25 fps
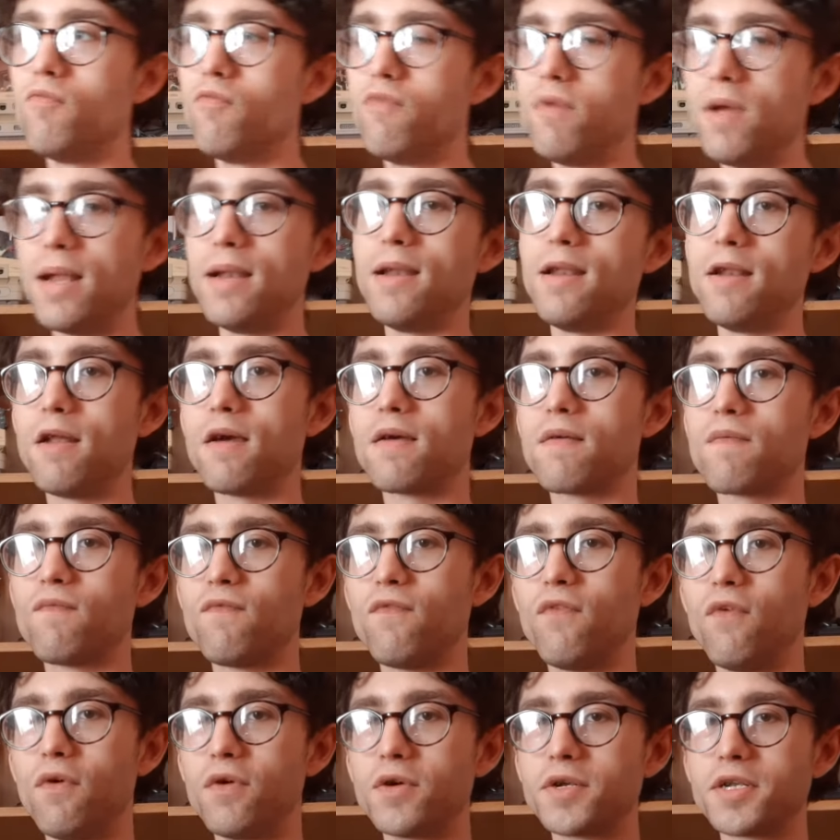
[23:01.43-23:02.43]
really looking
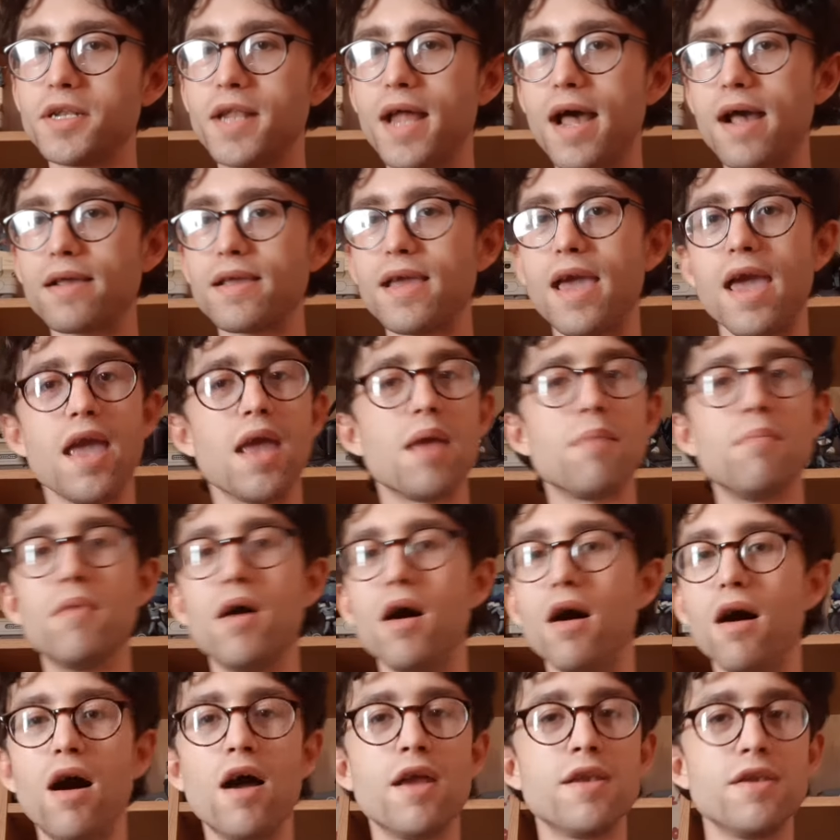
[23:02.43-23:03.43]
forward to that game.
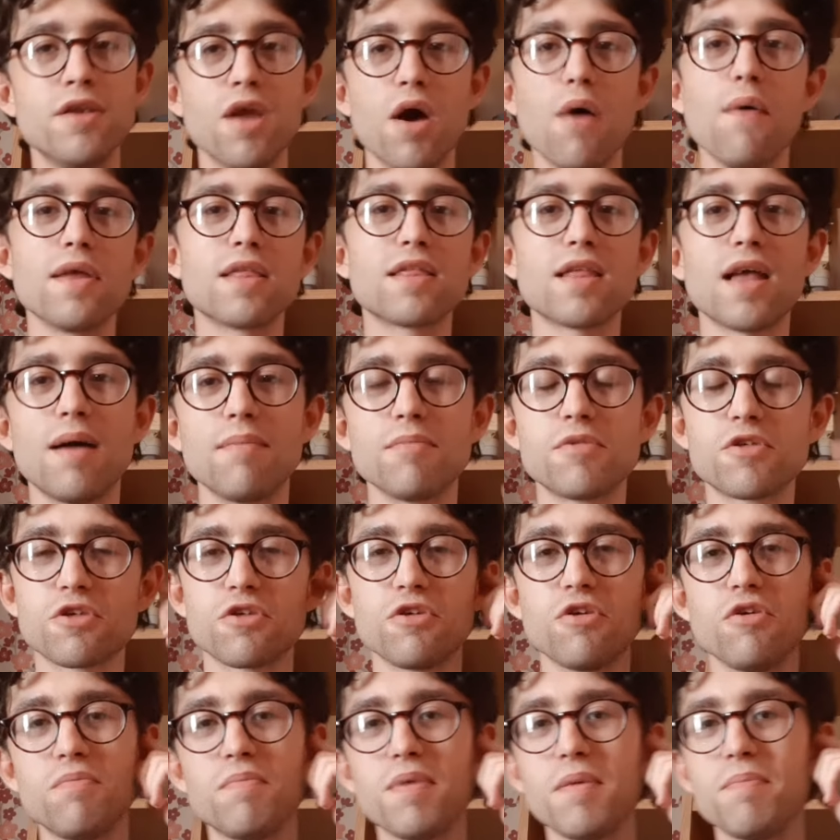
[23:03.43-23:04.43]
I know it sounds
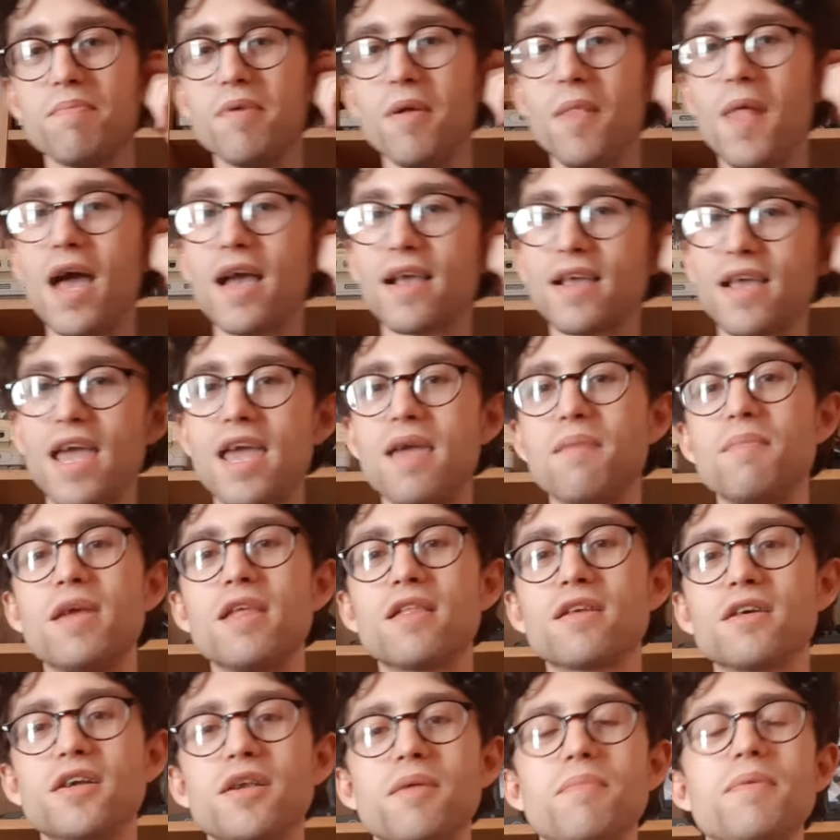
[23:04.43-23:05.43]
stupid, but that game
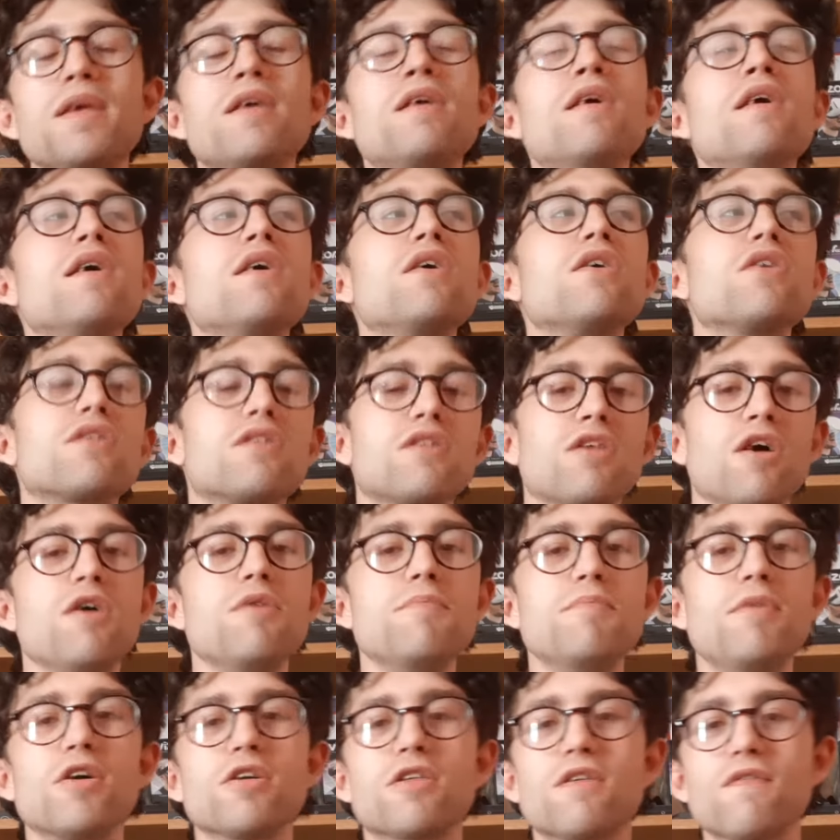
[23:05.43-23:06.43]
is going to be so
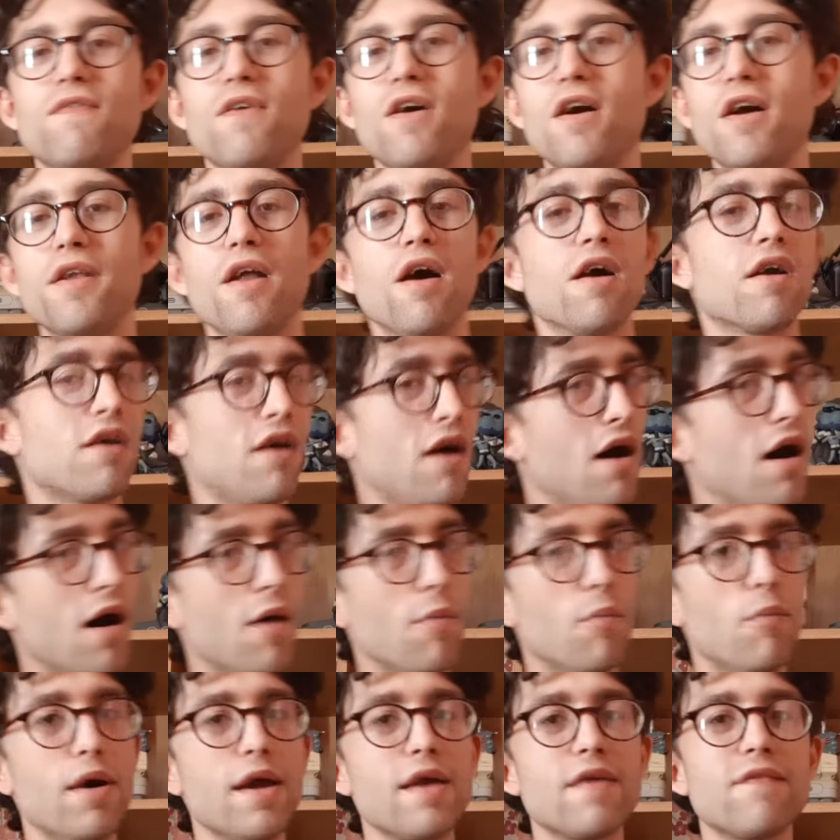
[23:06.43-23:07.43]
much fun. I
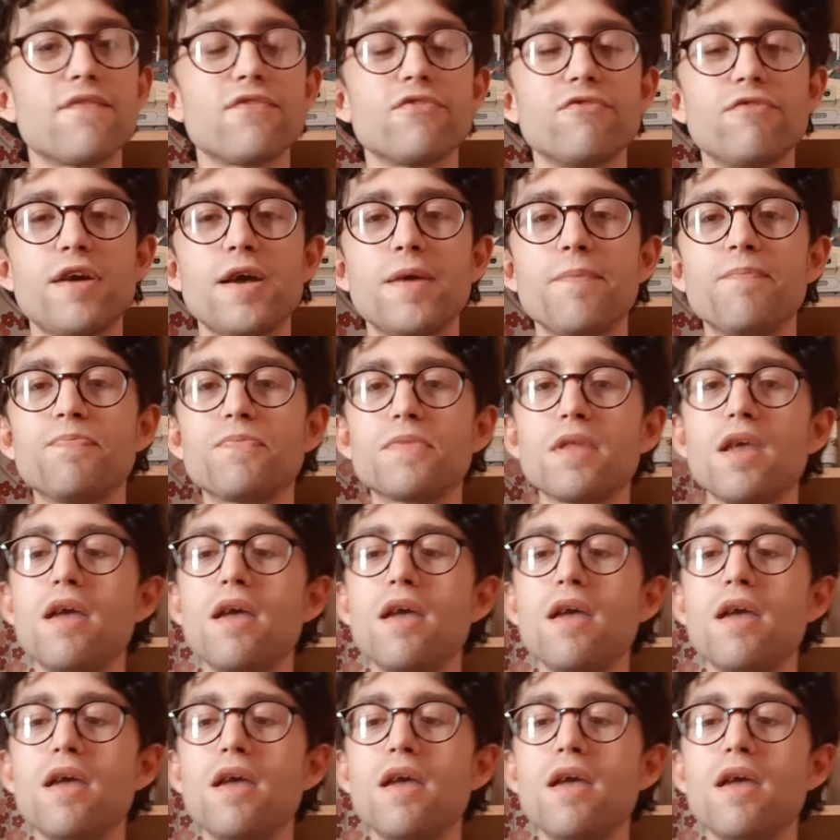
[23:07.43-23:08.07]
can't wait for it.